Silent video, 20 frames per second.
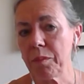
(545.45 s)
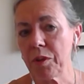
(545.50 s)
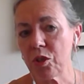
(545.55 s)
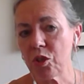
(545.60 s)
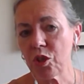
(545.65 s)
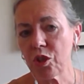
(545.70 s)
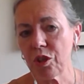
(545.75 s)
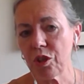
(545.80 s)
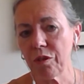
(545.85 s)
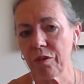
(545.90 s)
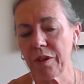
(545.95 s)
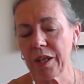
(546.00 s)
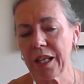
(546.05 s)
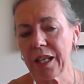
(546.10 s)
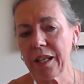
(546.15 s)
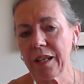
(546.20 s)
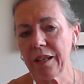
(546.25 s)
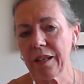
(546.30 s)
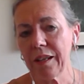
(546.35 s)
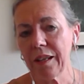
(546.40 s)

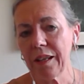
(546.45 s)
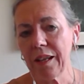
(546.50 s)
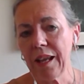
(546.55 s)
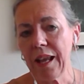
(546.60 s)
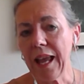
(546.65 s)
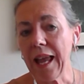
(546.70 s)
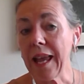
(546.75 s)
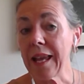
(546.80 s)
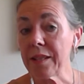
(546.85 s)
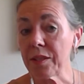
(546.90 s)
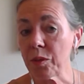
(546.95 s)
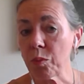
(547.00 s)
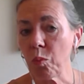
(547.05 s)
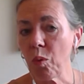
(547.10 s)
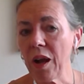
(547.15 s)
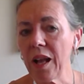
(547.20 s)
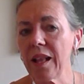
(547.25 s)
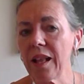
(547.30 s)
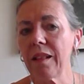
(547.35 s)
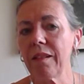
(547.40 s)
maturing as
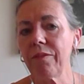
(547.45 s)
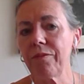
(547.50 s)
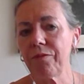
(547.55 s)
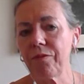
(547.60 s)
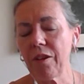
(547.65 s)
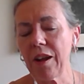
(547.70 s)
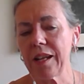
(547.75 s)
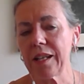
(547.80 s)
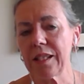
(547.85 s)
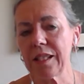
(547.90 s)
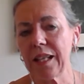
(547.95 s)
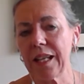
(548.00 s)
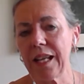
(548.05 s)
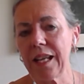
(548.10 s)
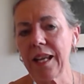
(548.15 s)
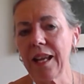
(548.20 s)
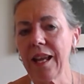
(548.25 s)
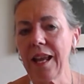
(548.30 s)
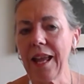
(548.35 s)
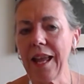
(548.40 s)
well,
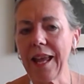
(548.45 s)
frankly,